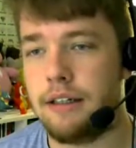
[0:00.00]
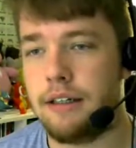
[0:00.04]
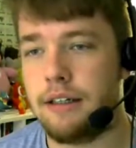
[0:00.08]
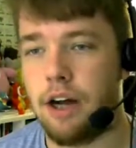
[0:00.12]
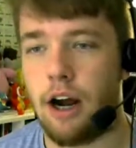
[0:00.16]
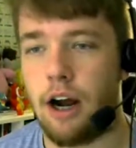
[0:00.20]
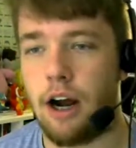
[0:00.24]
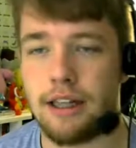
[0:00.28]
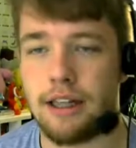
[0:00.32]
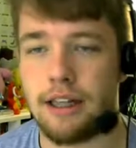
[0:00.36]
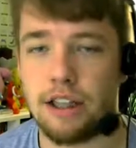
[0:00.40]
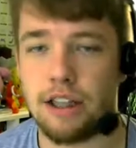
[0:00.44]

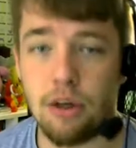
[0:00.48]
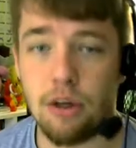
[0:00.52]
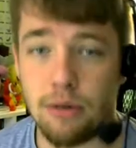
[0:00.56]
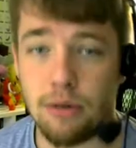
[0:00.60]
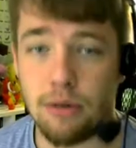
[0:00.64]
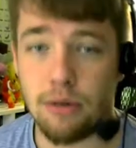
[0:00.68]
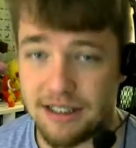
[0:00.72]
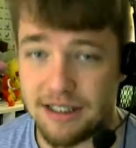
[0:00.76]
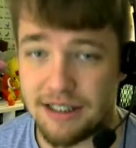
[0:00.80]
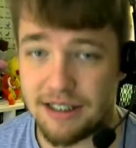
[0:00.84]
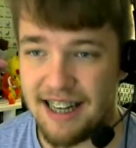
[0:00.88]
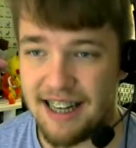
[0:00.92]
Alright, so
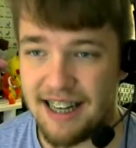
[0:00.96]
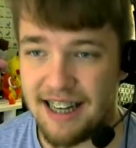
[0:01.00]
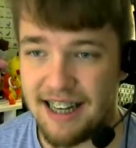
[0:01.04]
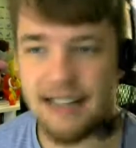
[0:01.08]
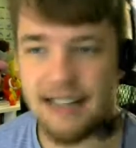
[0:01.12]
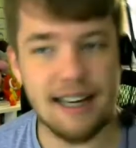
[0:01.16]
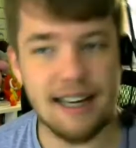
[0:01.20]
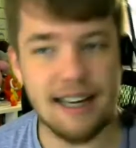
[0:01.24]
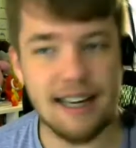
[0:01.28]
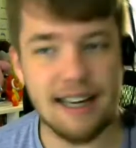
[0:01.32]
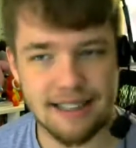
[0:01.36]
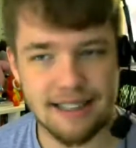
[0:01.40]
today,
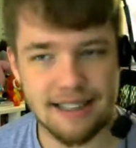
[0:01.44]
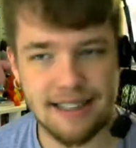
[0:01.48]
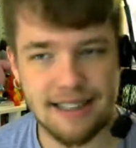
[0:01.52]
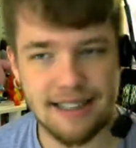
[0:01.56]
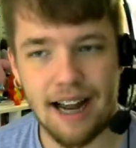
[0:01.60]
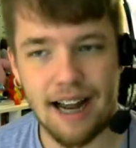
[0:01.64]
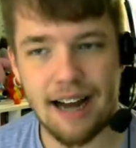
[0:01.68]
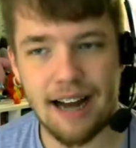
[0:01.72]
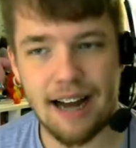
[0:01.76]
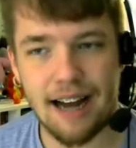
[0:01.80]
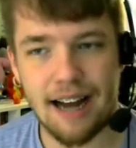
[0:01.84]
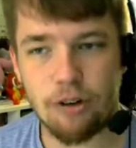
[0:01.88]
yeah, today
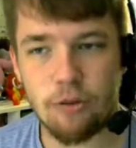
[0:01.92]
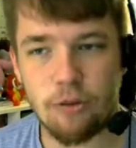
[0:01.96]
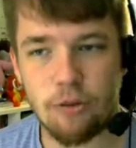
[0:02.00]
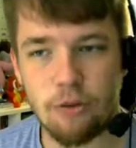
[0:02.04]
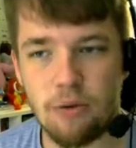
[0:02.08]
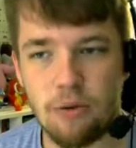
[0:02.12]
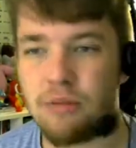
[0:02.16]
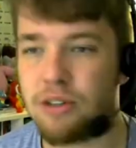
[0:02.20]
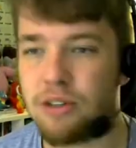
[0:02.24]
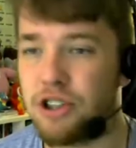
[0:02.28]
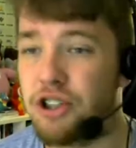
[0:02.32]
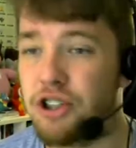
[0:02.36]
I don't know
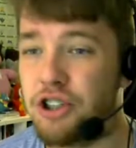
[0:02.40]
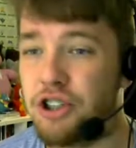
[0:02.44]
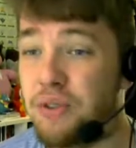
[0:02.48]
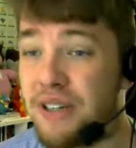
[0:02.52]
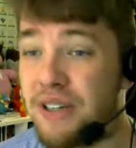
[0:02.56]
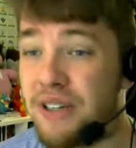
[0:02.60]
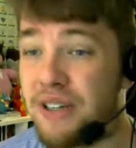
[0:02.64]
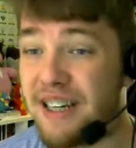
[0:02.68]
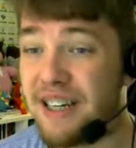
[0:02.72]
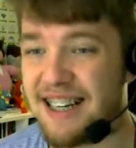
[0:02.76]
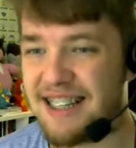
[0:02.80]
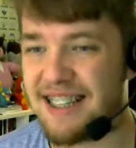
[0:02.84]
what we're
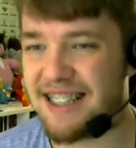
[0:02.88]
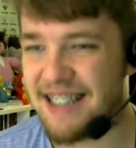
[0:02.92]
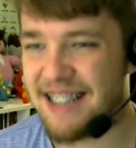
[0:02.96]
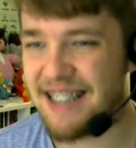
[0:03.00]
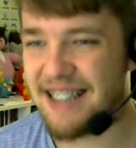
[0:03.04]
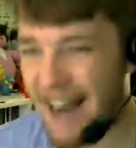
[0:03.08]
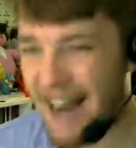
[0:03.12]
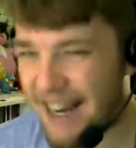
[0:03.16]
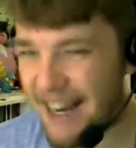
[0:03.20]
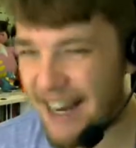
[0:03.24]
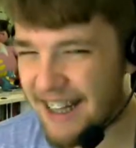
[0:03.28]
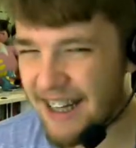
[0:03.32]
doing
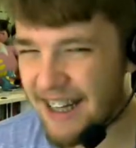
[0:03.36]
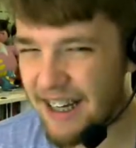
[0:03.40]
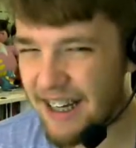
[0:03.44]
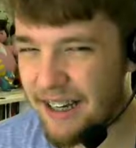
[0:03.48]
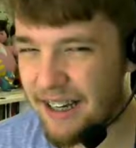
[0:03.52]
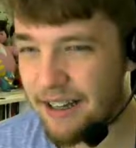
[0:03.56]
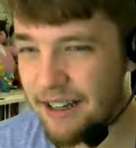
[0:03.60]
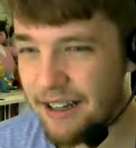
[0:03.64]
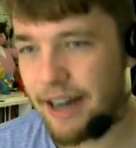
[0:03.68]
exactly.